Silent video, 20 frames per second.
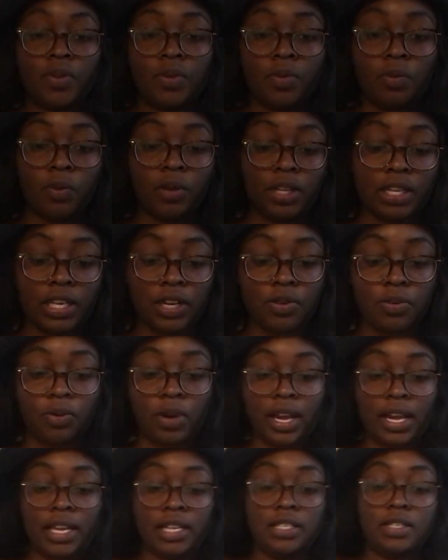really
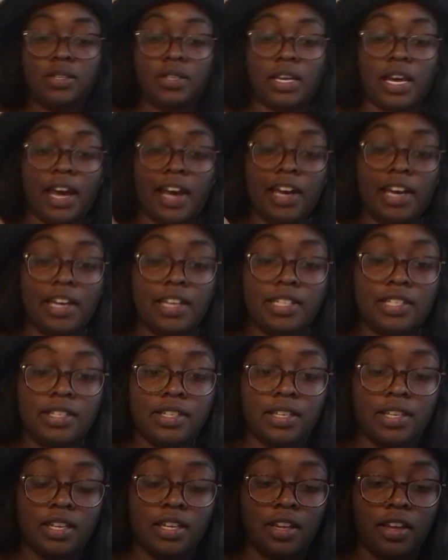great at
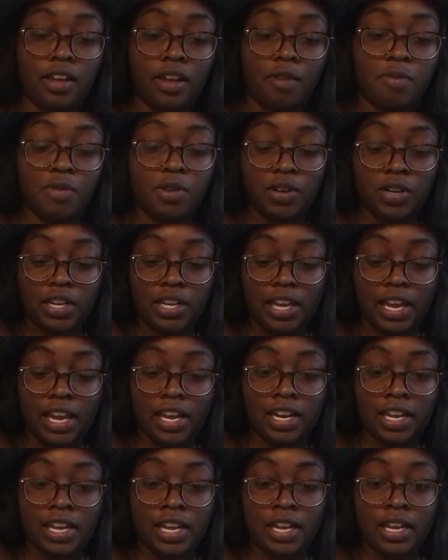
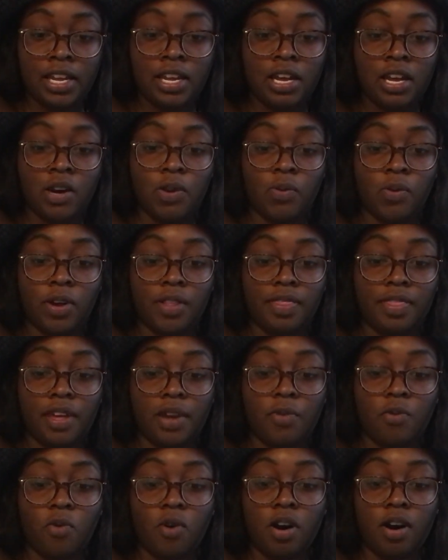communicating what
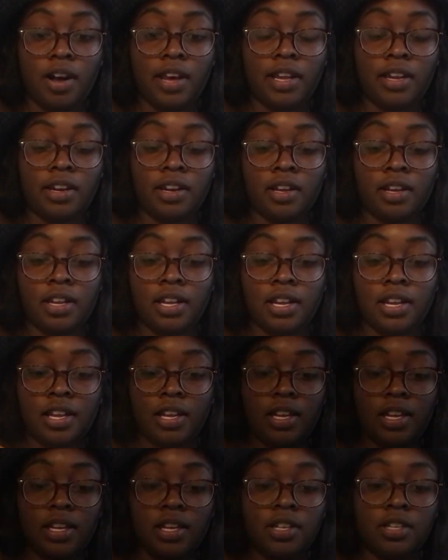they want.
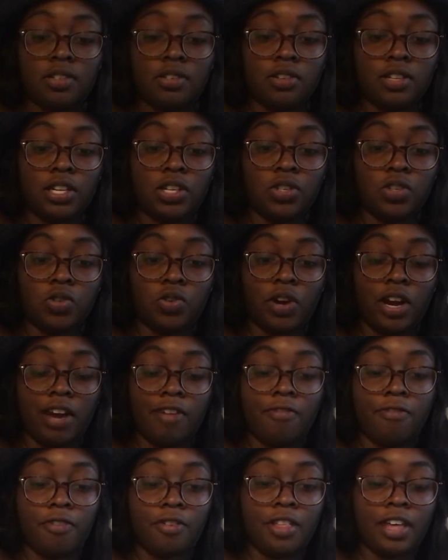So they
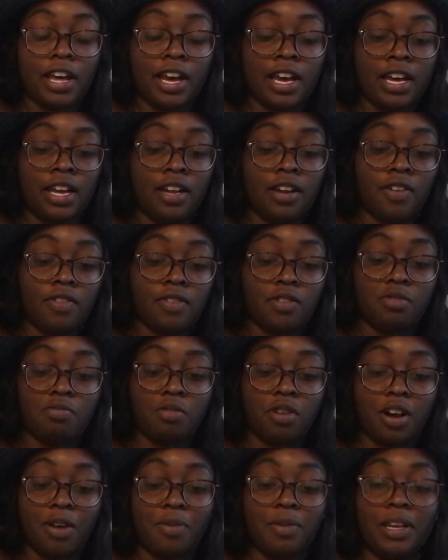strive for that. It's
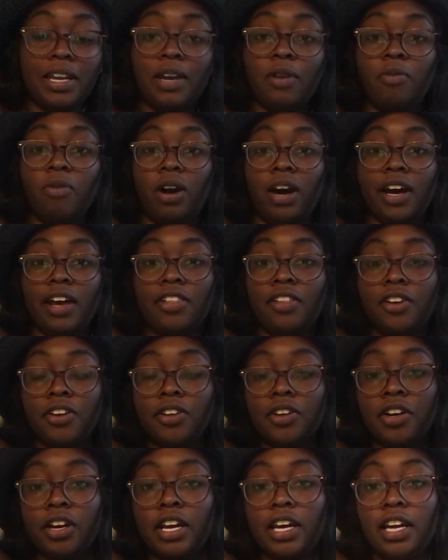probably why
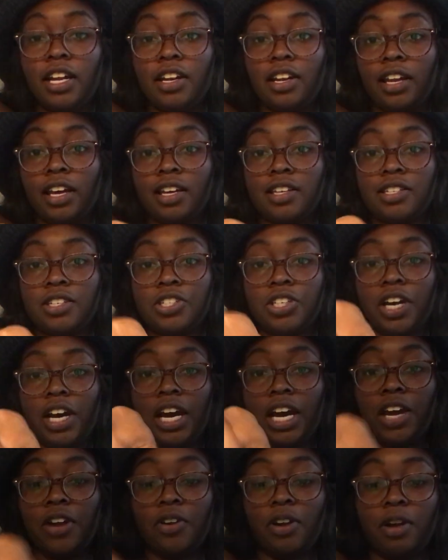they're in like such a
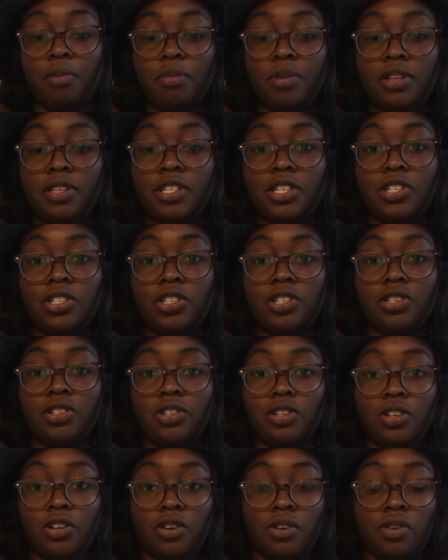higher up position
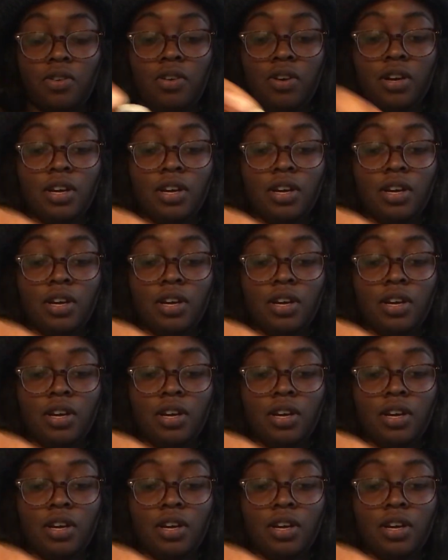too,